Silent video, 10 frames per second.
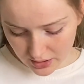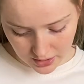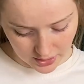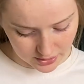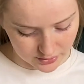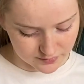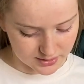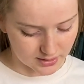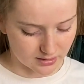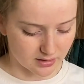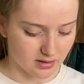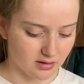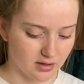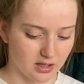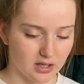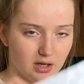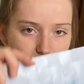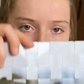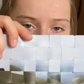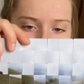and you've seen the
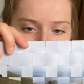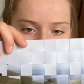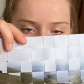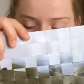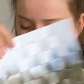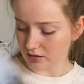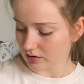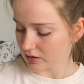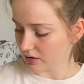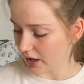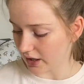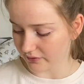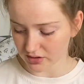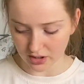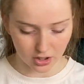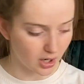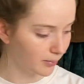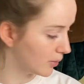weaving. And I've done a couple